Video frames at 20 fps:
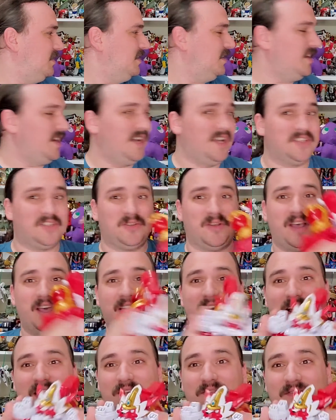I also
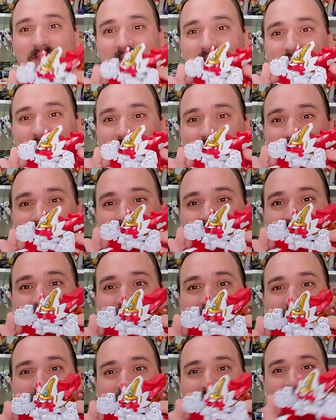have this
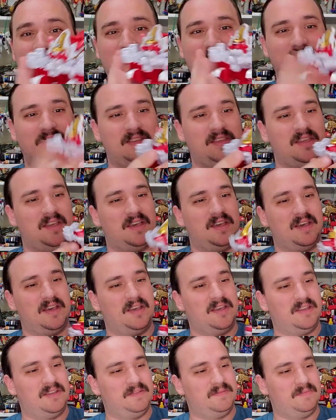guy,
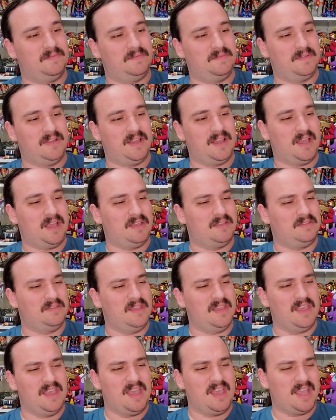I
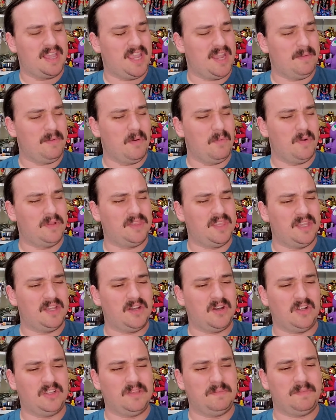can't remember what they
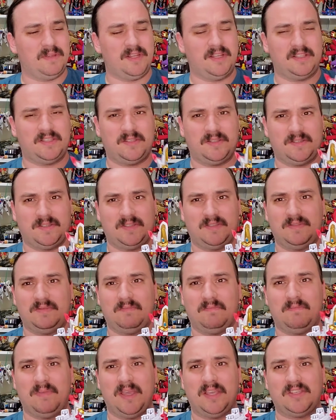called it, but it's
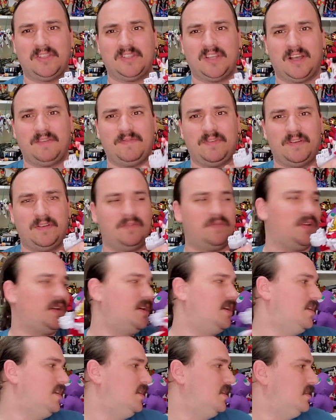based off
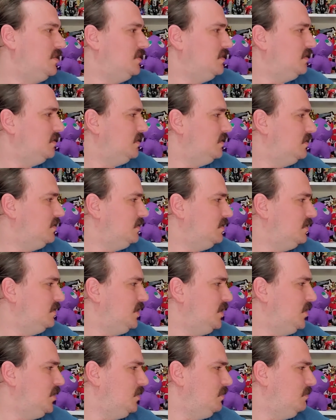of
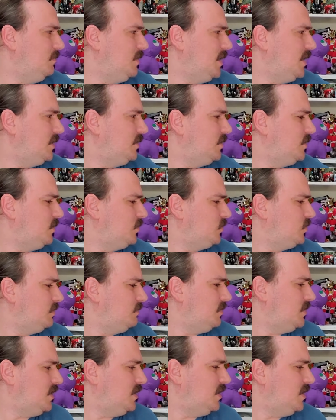Leo Minor or
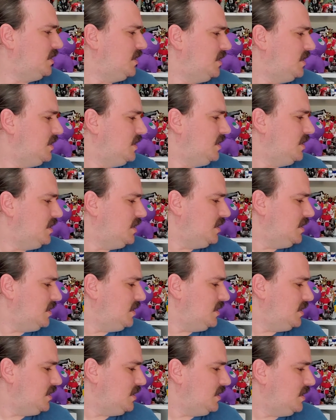something.
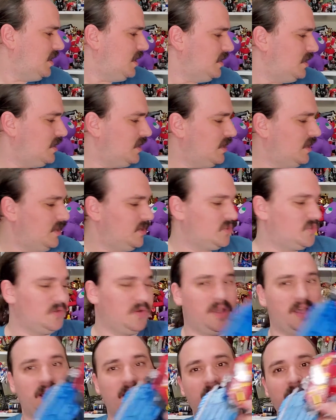And then I
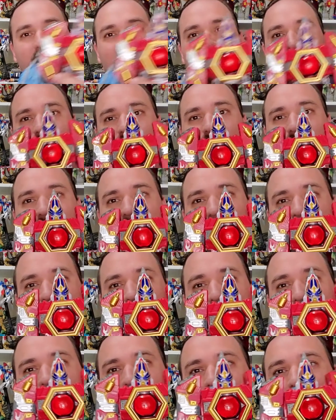also have this
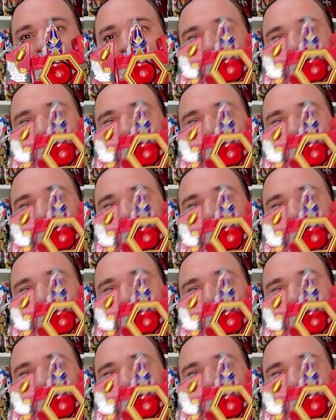one.